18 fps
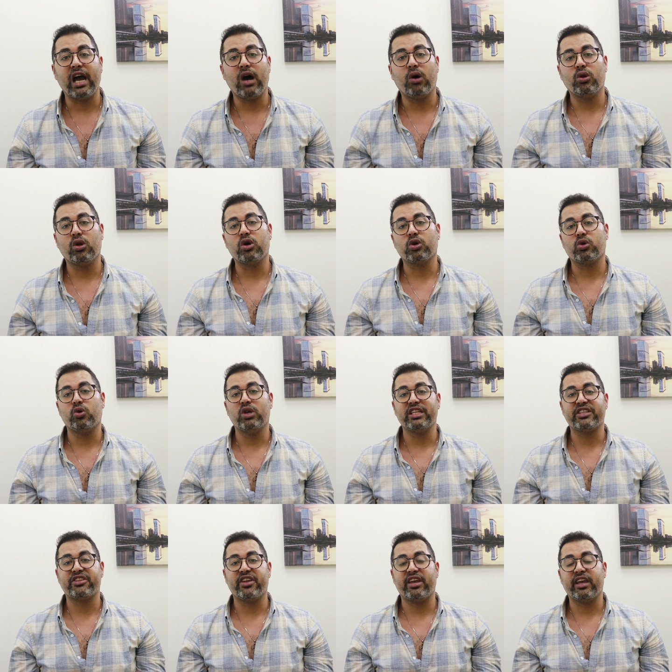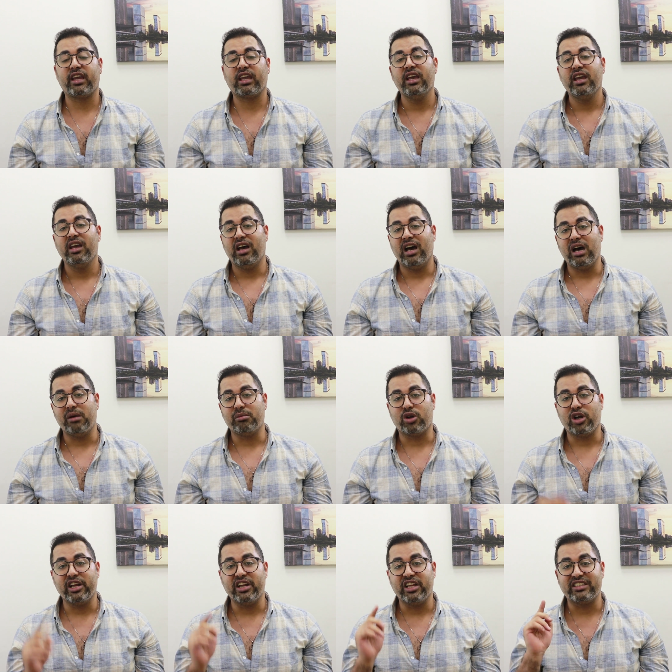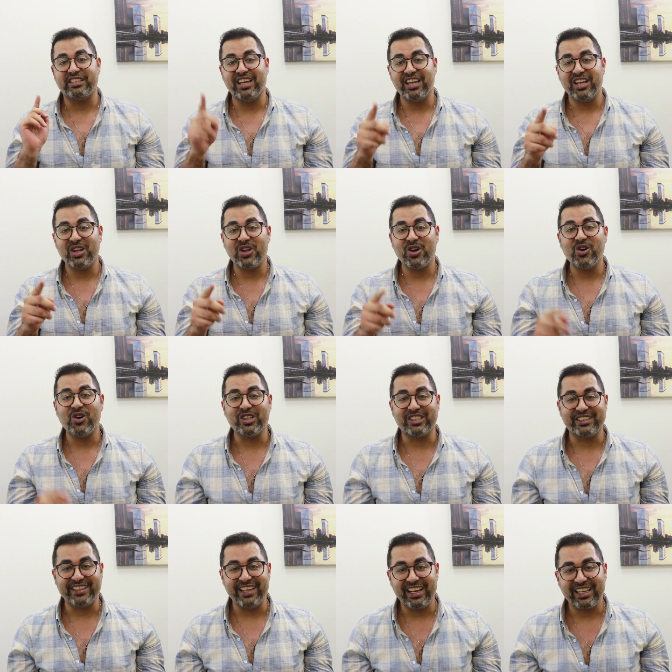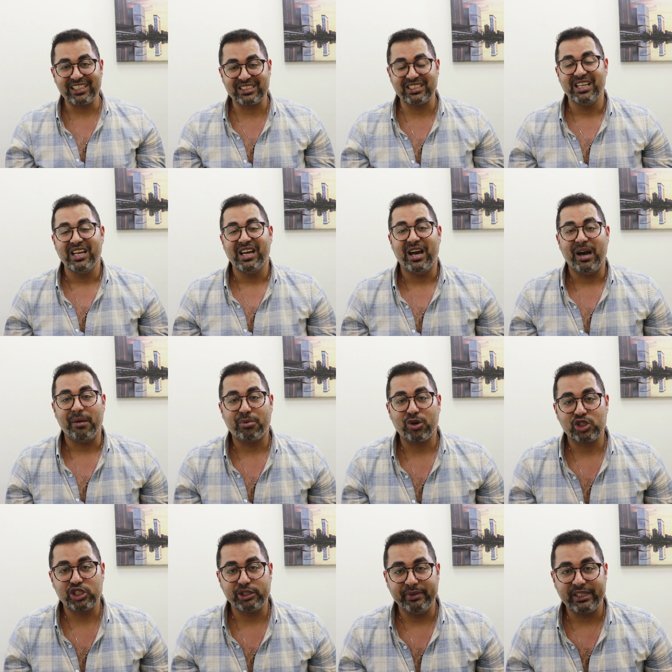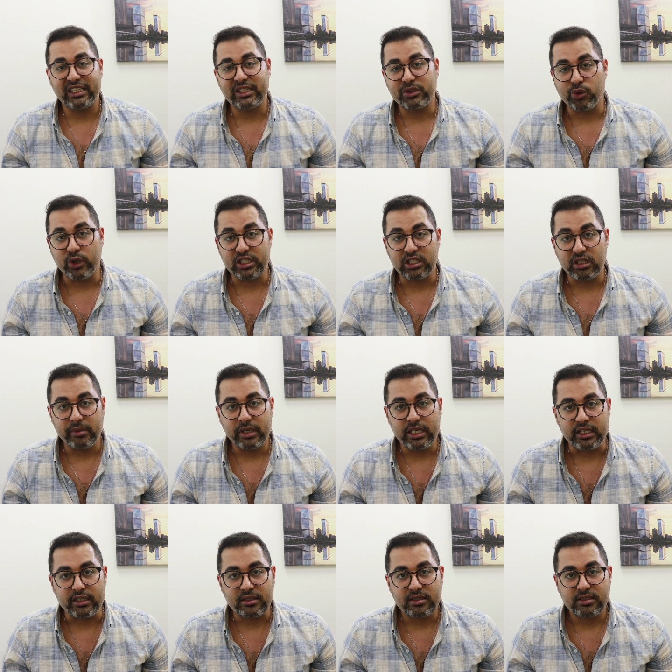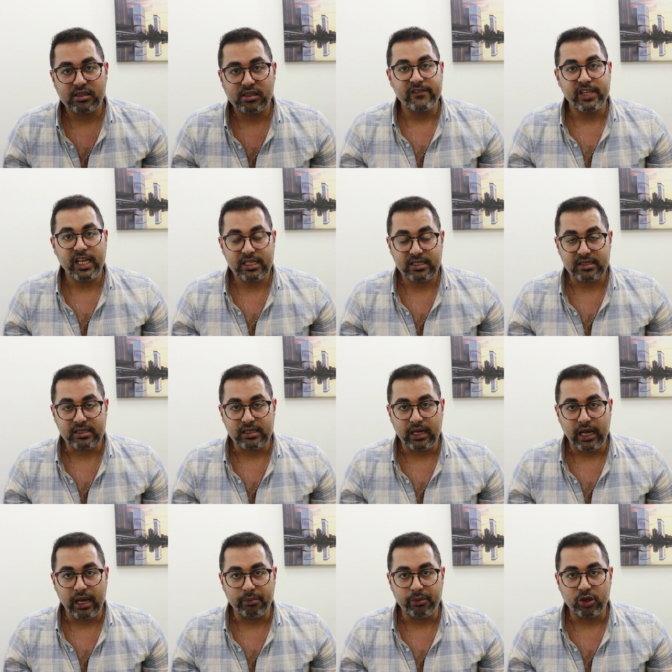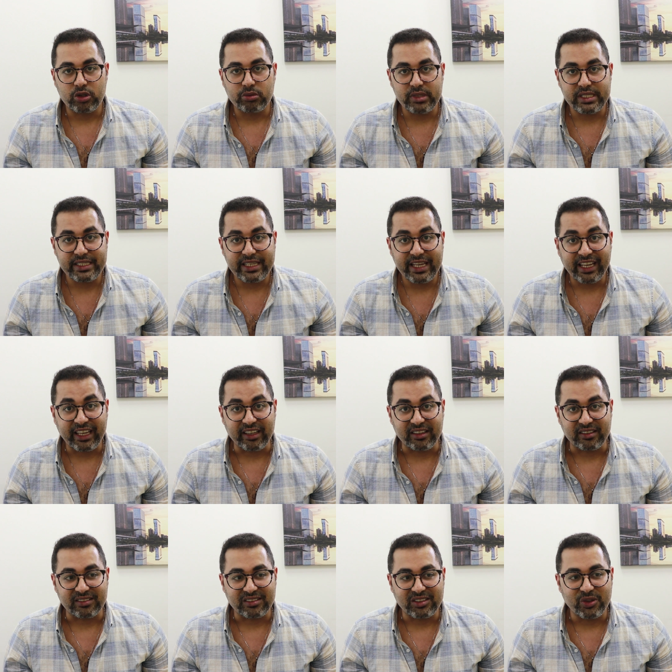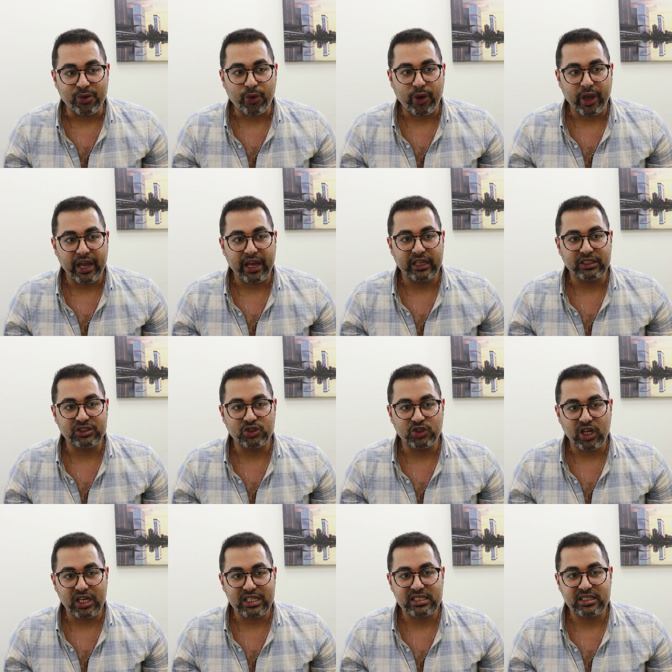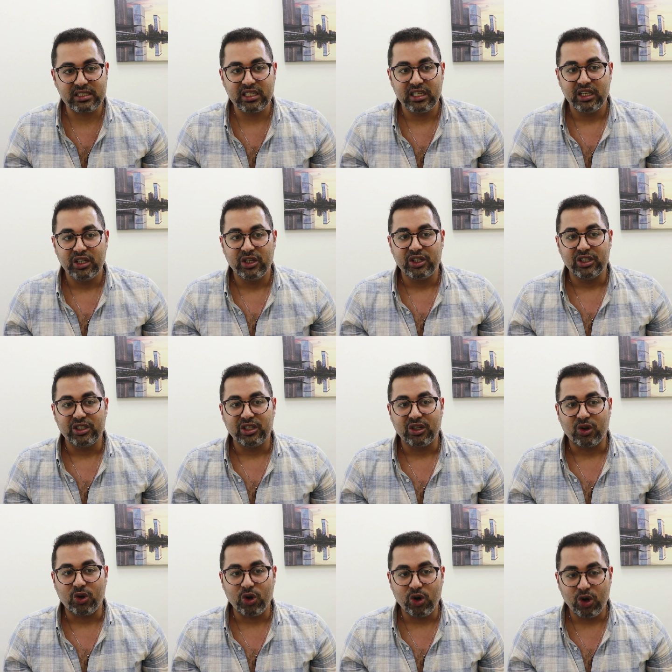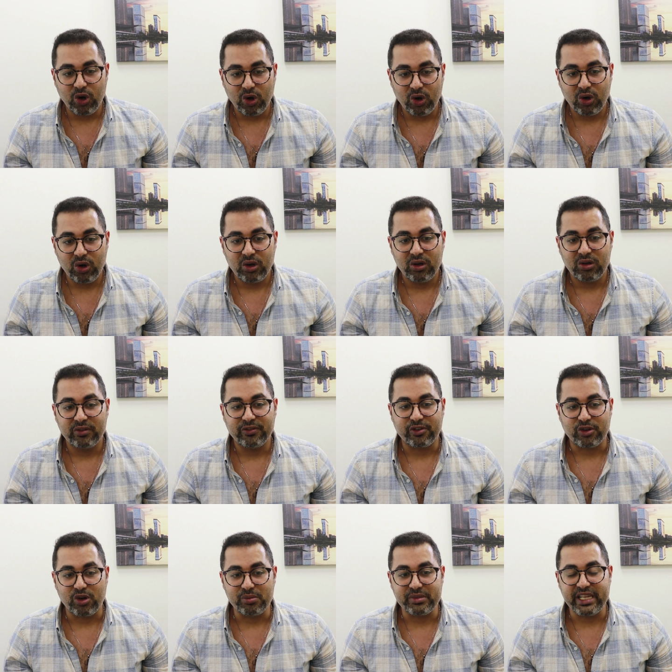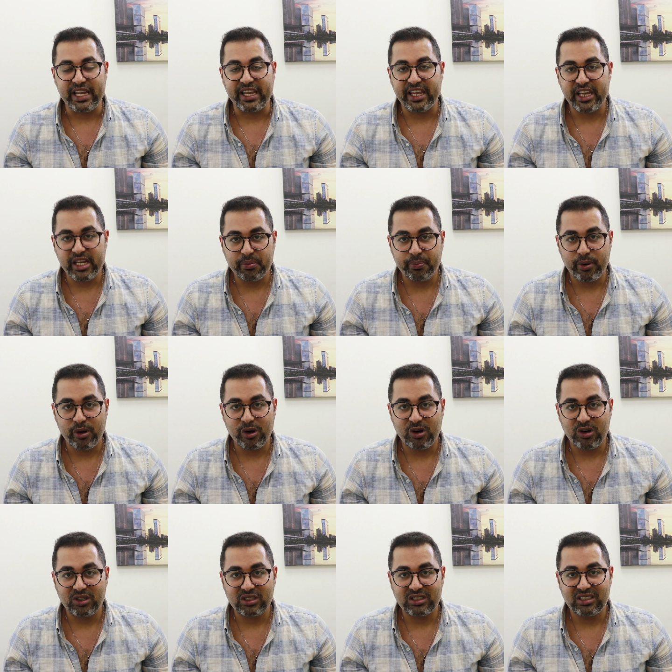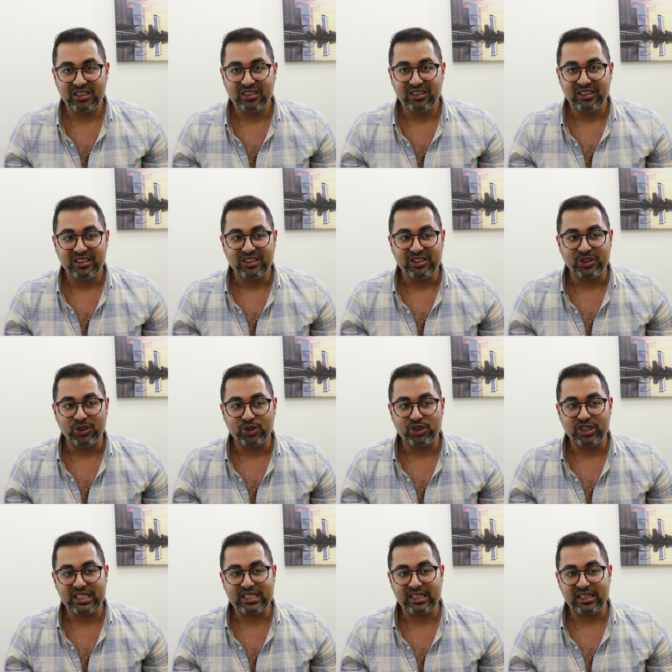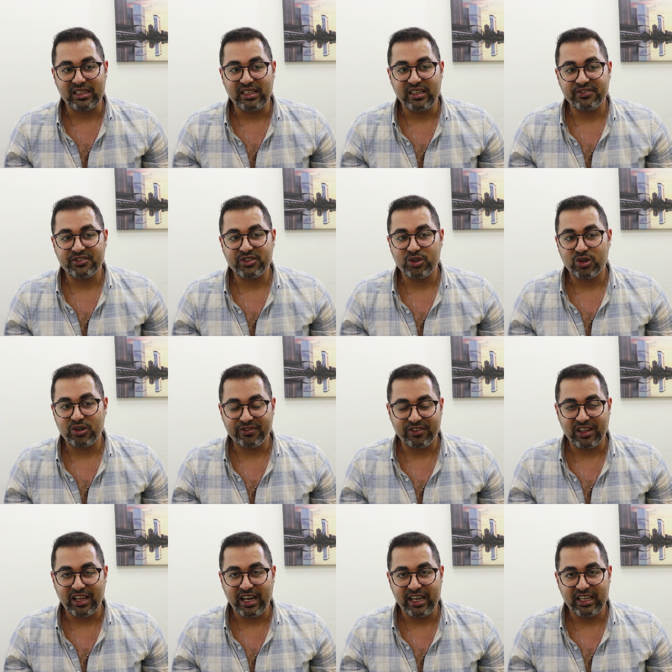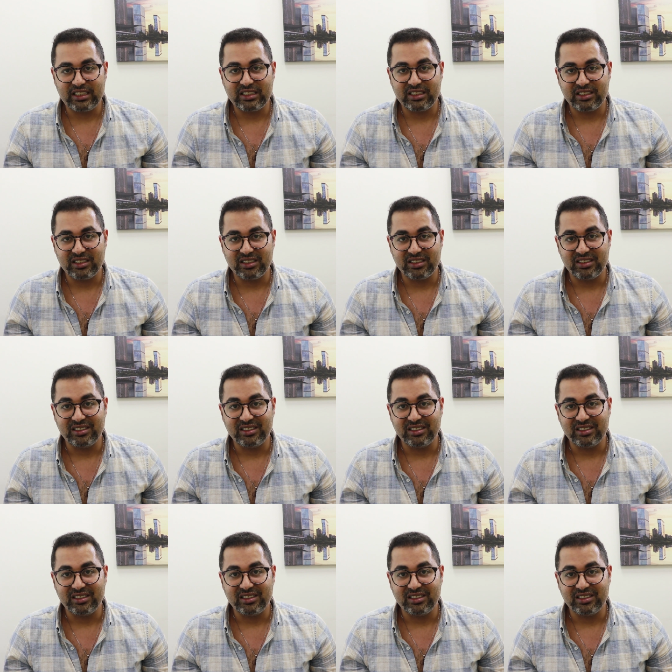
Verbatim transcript: how long will it take, I'm gonna tell you it takes approximately 20 minutes. Yes, I'm not mistaken. You can just go from the airport, you just left your flight,